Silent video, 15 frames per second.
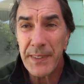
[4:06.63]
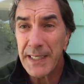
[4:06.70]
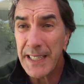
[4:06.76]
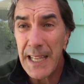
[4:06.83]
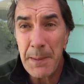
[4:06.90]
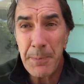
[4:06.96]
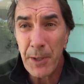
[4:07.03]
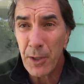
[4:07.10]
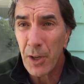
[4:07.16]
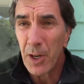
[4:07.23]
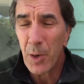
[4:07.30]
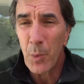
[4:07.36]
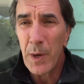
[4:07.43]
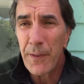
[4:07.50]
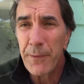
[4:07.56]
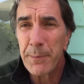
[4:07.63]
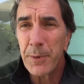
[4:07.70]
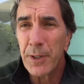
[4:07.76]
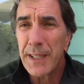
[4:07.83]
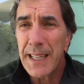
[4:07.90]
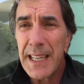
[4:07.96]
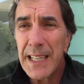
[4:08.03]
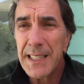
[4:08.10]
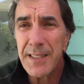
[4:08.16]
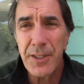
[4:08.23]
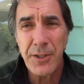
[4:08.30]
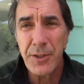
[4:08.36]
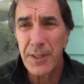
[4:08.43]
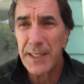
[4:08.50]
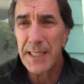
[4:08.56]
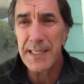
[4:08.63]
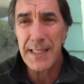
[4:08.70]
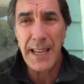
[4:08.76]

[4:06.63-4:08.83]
Keep the dog away from your kids, because your kids,